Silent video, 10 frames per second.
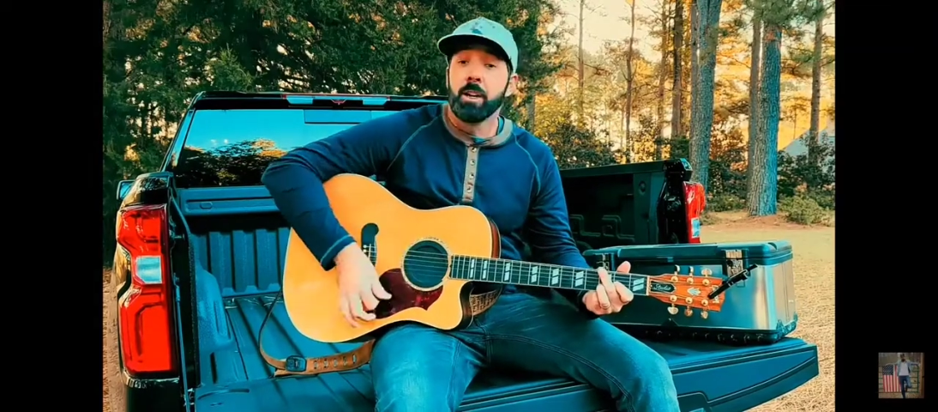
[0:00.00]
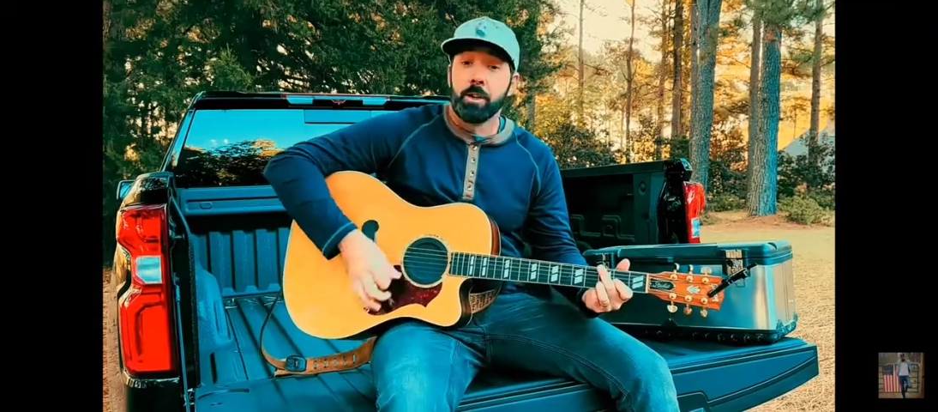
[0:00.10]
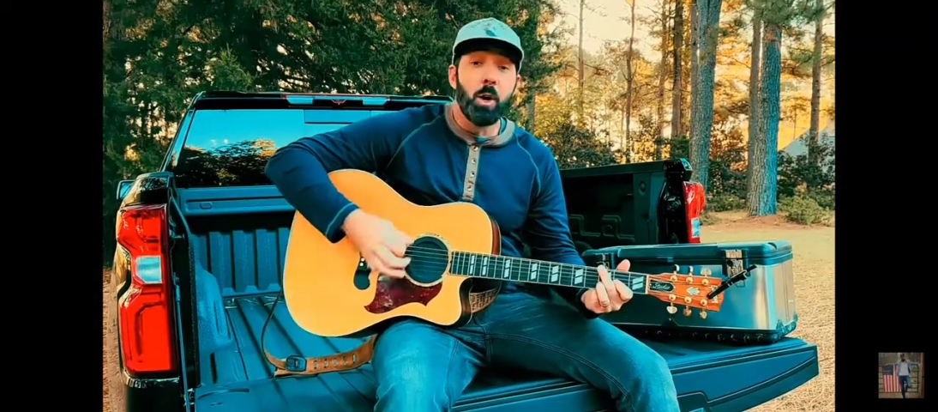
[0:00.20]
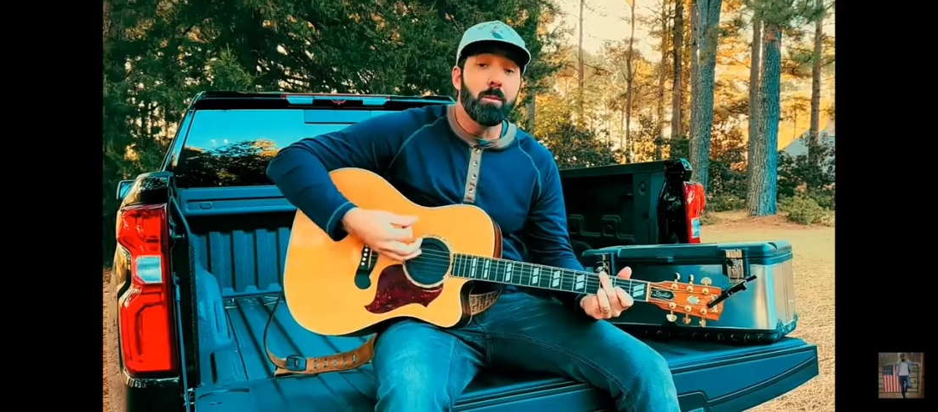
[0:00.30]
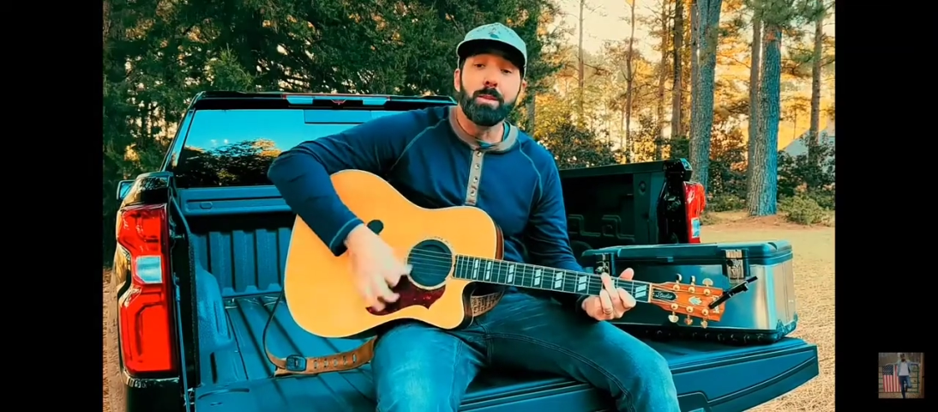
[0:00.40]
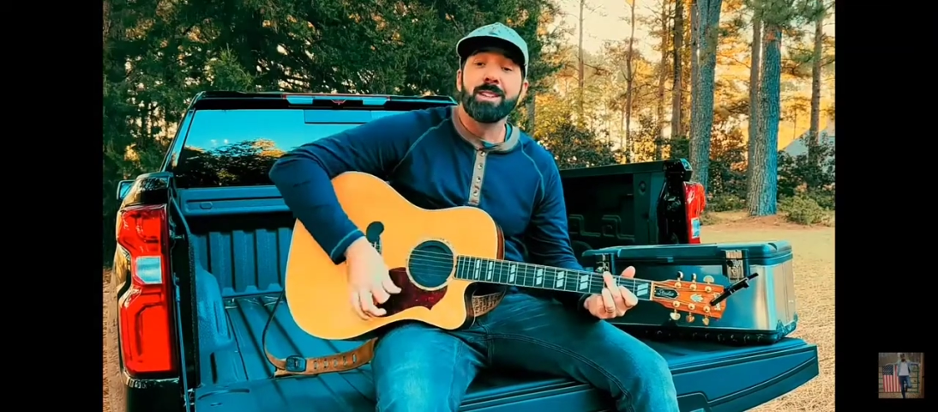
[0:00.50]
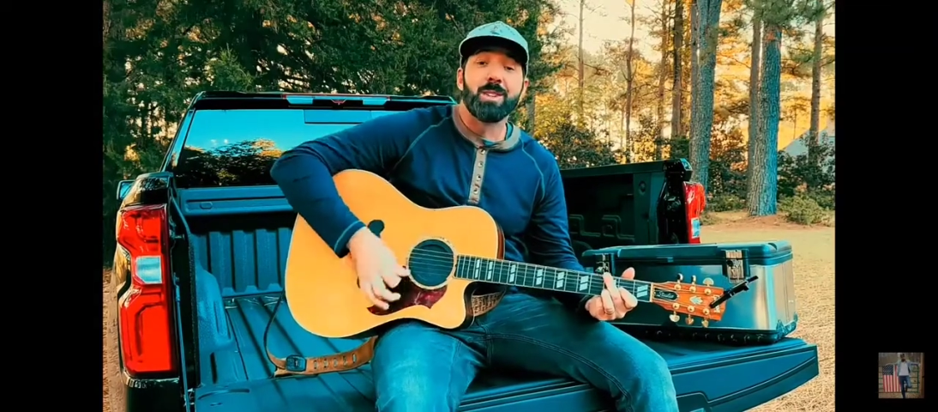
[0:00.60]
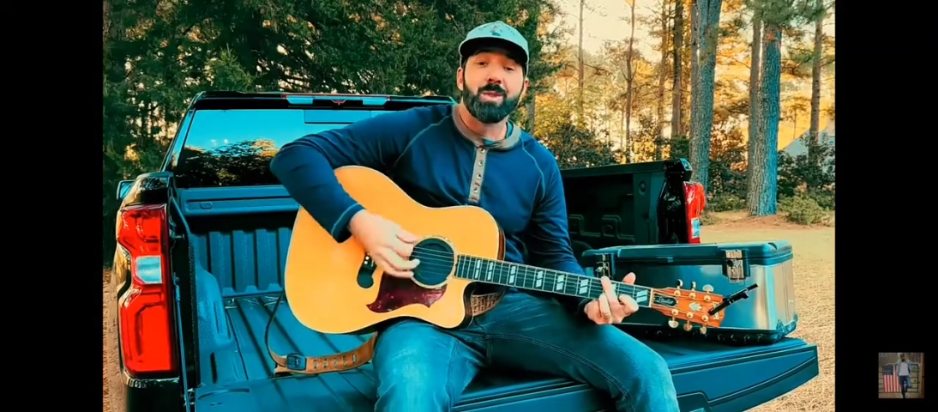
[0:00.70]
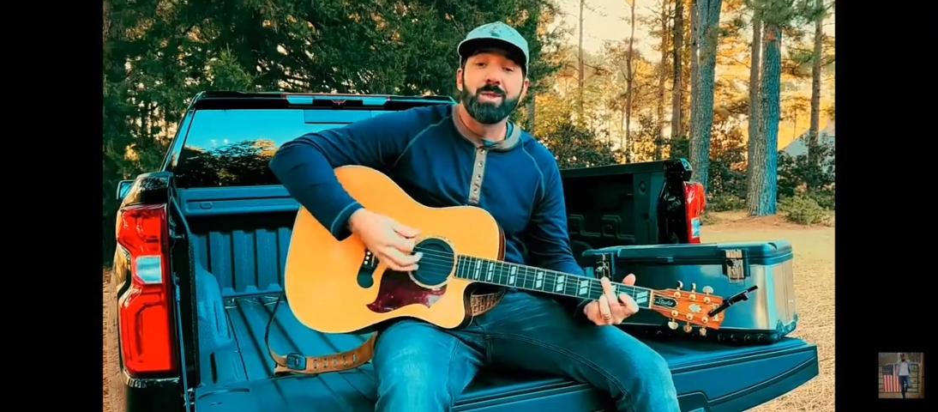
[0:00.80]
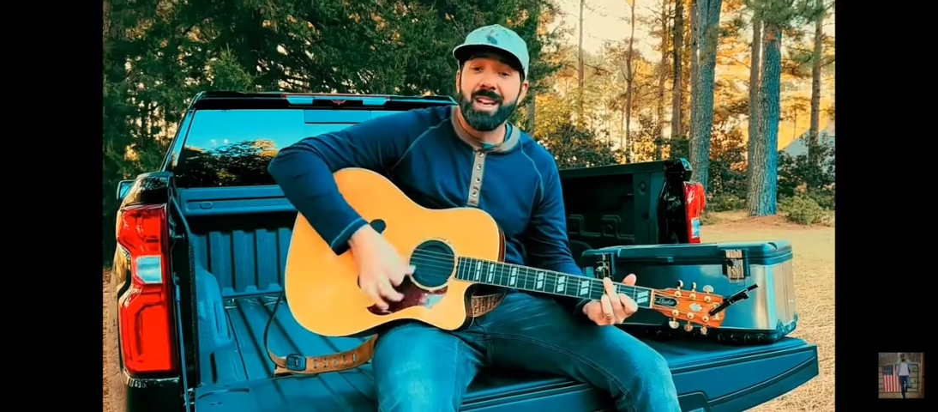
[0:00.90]
Gonna be
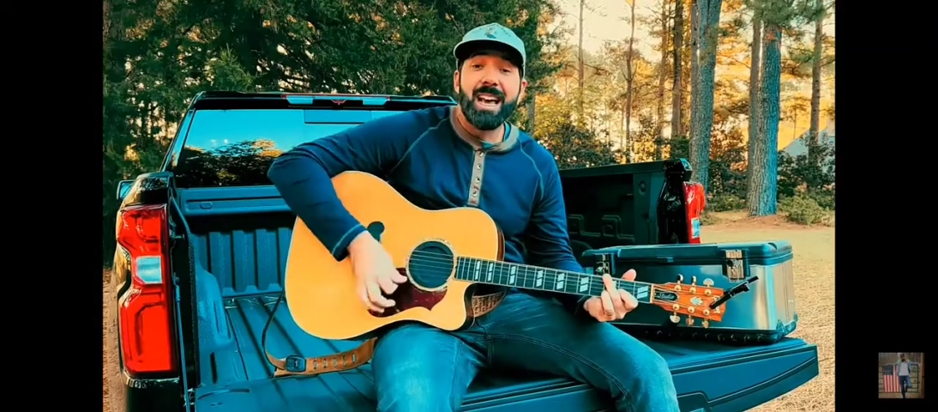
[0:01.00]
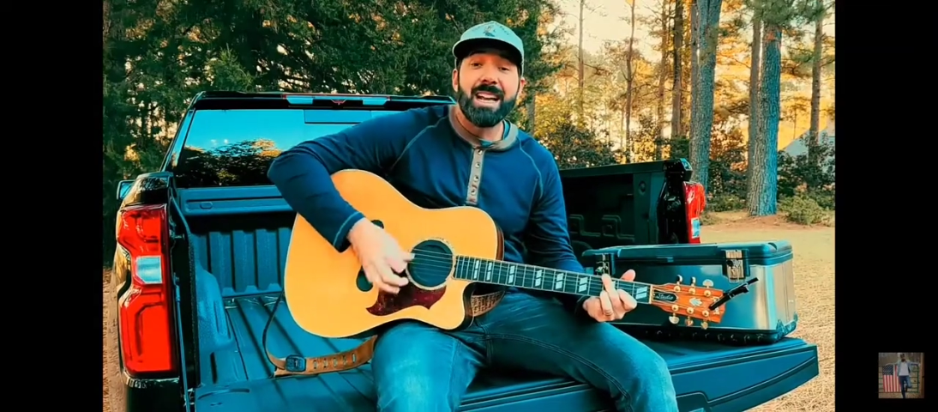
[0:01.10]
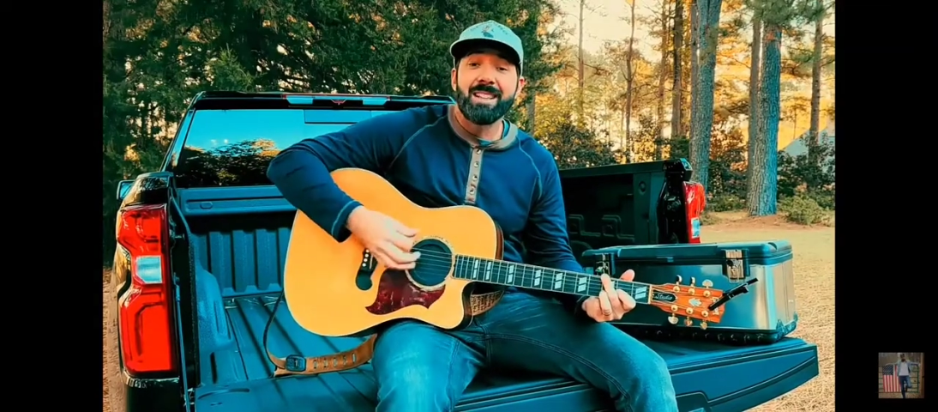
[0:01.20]
so sad,